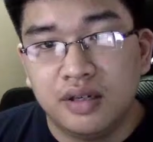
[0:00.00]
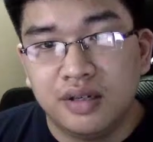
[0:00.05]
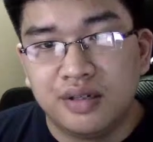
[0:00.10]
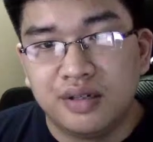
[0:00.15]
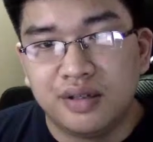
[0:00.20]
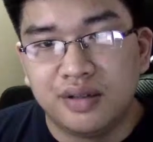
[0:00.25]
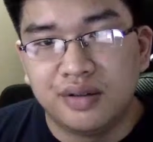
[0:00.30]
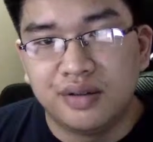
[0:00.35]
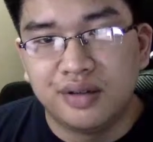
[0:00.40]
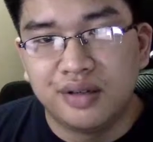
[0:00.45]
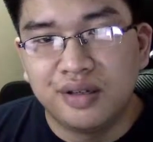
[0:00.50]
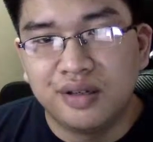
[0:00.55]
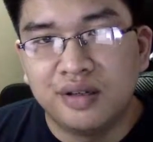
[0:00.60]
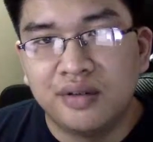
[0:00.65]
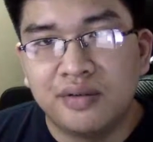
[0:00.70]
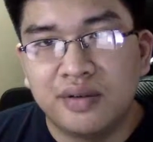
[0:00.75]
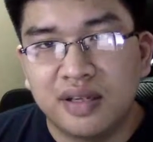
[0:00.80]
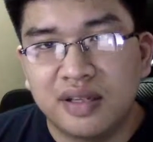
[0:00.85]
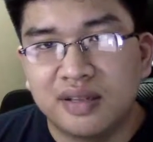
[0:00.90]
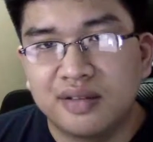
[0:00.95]
So, you
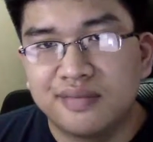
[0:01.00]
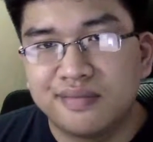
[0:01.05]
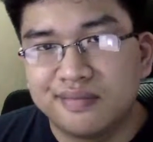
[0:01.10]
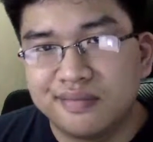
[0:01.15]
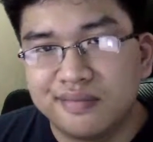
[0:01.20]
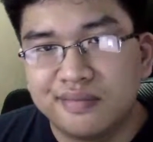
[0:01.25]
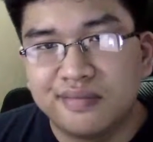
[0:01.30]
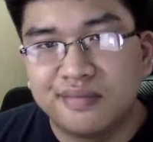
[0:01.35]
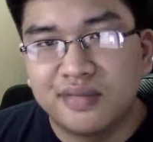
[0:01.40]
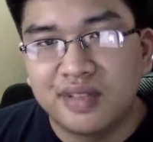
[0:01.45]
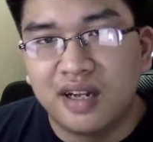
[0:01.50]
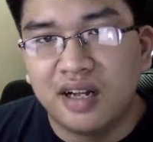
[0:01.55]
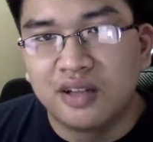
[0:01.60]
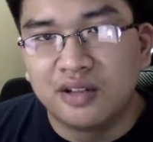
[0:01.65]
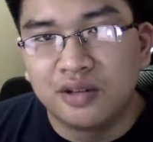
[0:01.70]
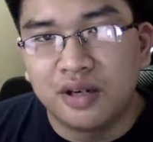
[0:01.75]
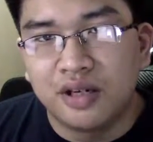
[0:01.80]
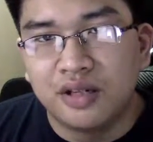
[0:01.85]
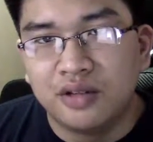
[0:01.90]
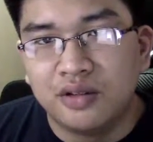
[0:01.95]
know what? I'll
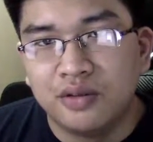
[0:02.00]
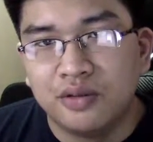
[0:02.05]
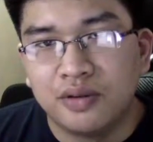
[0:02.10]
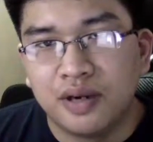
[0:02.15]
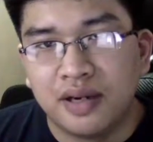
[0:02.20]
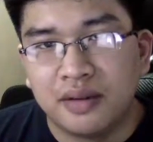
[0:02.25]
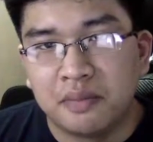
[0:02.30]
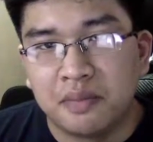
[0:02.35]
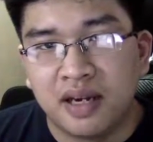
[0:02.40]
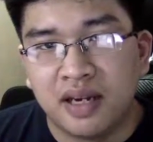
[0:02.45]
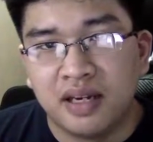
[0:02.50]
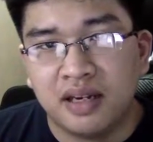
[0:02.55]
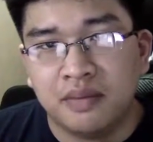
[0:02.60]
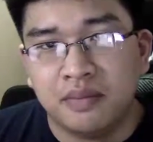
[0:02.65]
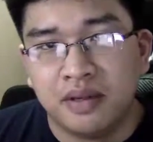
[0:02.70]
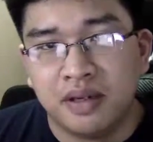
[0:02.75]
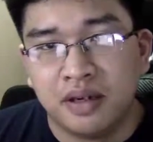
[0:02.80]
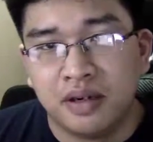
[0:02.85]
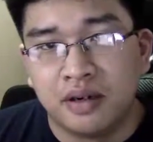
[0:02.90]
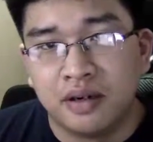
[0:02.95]
try to do right by
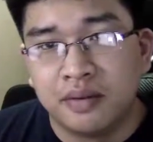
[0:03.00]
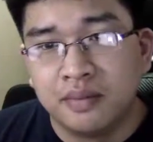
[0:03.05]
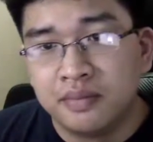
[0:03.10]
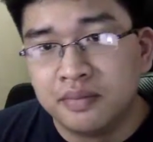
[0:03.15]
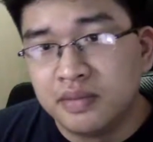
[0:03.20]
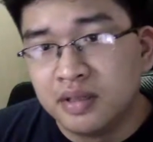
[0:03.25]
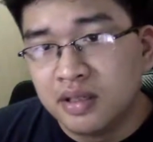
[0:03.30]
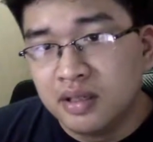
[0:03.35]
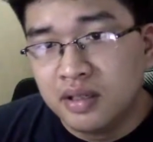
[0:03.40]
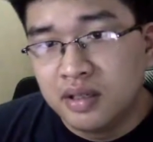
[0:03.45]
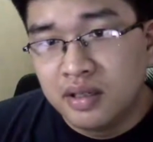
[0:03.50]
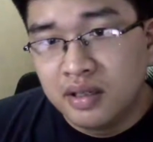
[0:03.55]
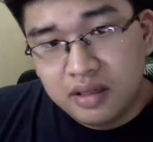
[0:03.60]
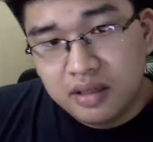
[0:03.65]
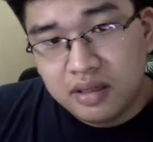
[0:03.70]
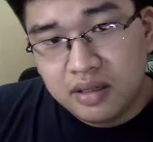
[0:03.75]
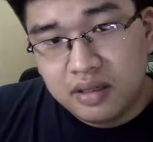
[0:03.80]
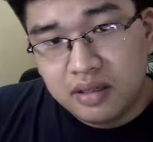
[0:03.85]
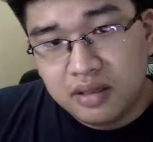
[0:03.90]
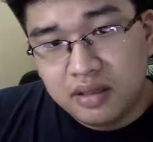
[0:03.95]
him here.
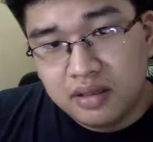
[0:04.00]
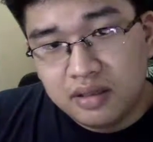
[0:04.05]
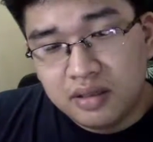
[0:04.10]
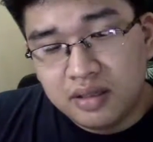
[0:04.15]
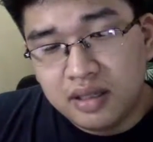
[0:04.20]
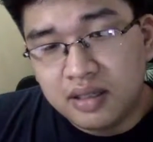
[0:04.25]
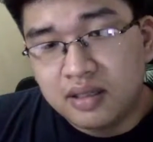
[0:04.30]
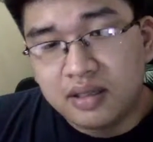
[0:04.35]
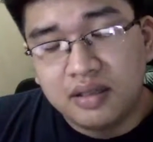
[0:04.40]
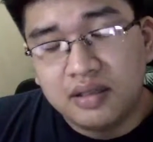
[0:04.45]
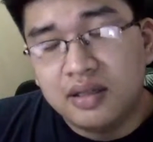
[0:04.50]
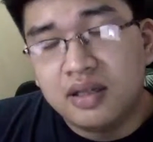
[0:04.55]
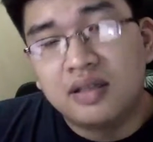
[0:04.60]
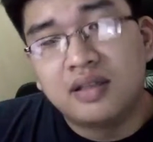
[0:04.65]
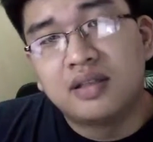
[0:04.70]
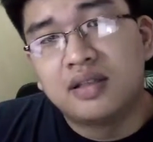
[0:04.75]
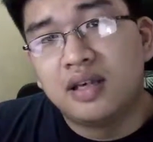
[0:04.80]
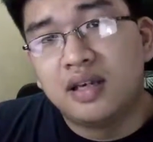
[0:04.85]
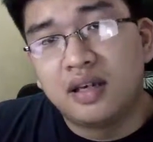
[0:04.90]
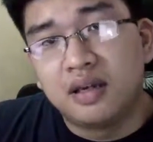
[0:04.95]
Now
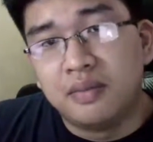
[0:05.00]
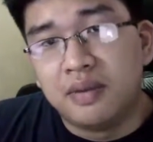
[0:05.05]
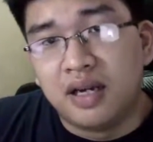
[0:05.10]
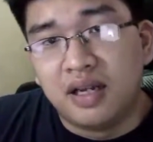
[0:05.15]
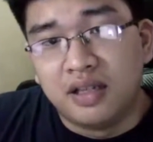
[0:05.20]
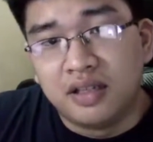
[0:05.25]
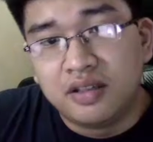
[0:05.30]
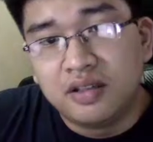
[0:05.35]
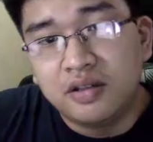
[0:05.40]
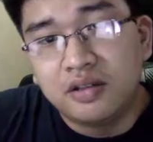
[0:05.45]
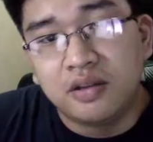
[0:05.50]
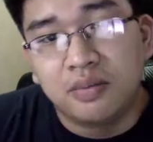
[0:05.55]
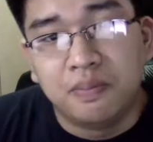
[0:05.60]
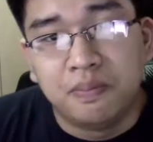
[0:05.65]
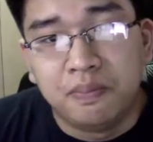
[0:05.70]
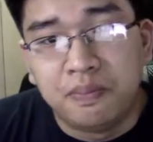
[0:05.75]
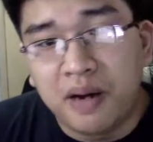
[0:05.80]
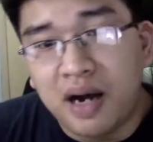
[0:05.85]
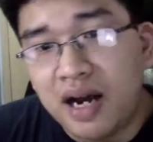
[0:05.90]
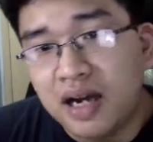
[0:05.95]
think about it. There's a
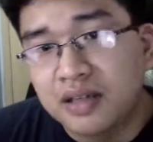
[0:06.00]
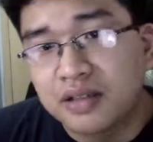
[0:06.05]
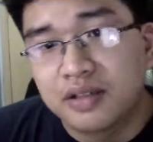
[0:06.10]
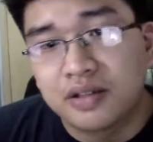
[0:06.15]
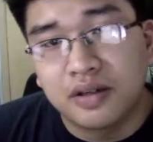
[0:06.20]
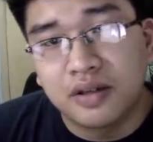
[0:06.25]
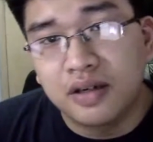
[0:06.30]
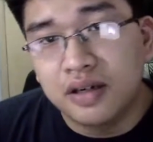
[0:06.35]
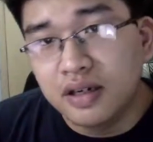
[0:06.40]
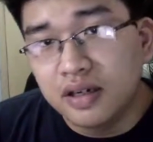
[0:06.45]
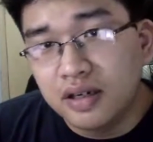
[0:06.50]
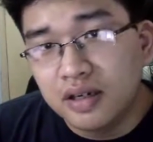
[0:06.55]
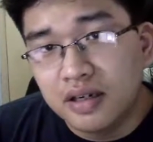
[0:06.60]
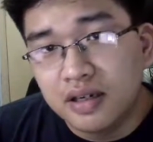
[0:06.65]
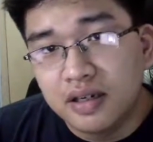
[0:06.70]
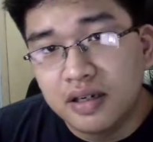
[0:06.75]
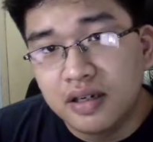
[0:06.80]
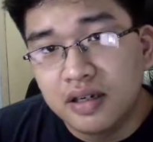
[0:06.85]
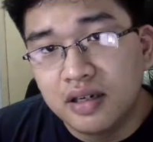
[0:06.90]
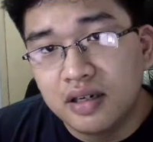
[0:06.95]
boxer
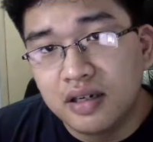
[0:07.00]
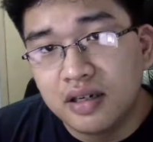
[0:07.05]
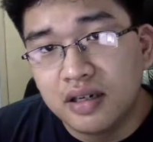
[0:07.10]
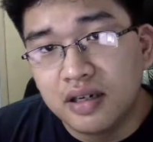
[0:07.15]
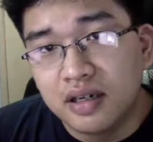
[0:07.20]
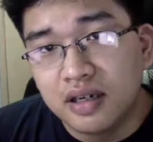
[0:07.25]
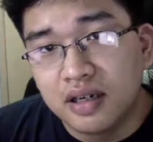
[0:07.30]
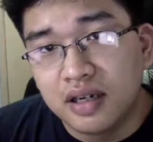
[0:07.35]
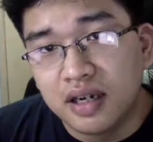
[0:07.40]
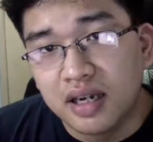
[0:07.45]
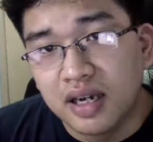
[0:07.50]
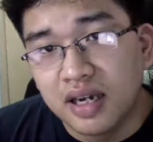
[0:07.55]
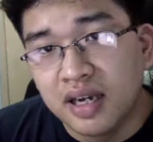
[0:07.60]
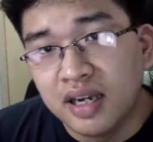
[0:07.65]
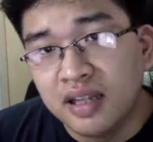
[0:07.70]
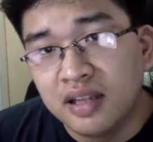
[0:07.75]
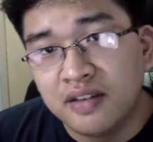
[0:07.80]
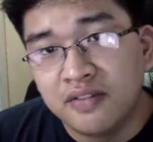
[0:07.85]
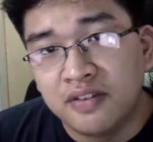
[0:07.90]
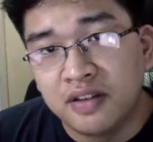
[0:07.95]

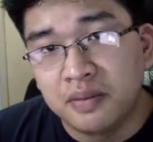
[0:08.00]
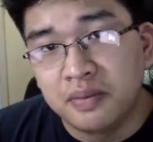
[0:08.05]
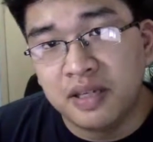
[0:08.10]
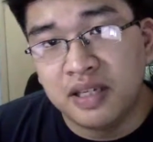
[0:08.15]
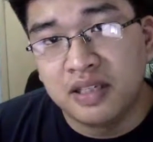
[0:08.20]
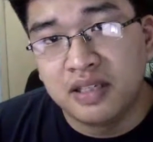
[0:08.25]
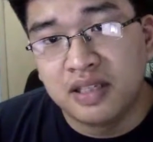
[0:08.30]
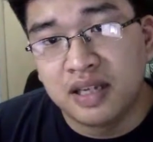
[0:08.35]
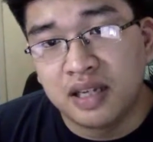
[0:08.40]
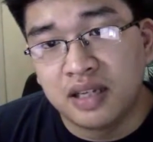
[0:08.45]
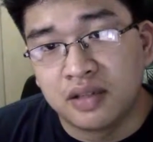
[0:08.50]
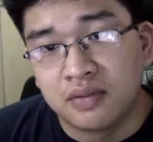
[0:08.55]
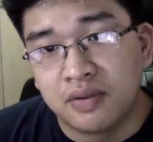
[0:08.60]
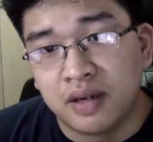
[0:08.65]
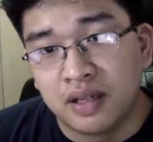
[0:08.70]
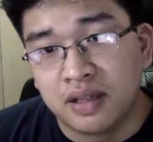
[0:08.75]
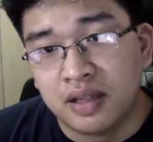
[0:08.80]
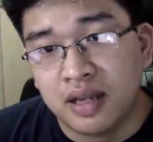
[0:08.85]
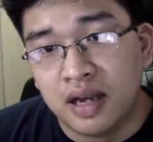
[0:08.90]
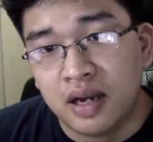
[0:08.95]
in the Philippine Senate
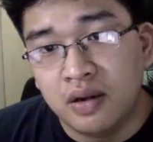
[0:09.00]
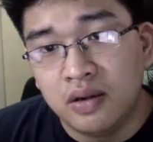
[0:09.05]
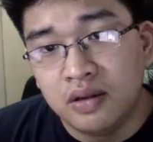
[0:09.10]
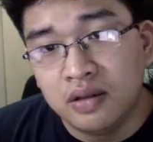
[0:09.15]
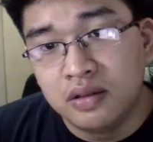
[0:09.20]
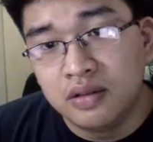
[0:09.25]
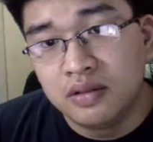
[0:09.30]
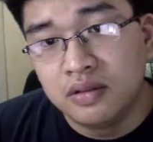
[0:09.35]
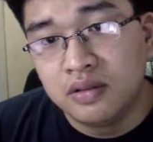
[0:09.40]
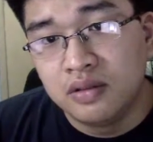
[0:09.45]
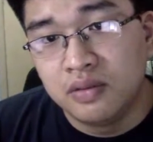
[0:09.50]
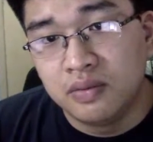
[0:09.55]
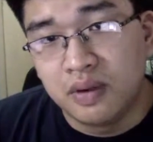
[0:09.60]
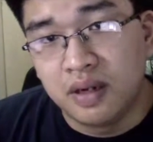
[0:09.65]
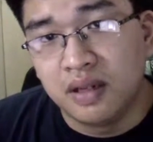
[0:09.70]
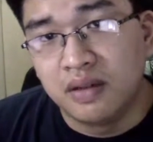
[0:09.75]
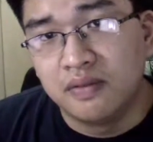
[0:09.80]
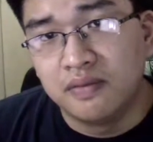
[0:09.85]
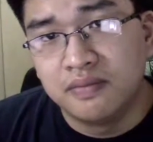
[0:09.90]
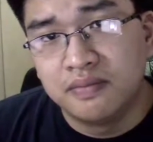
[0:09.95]
right now.
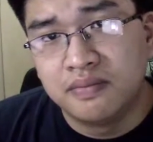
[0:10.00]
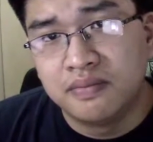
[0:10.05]
Well,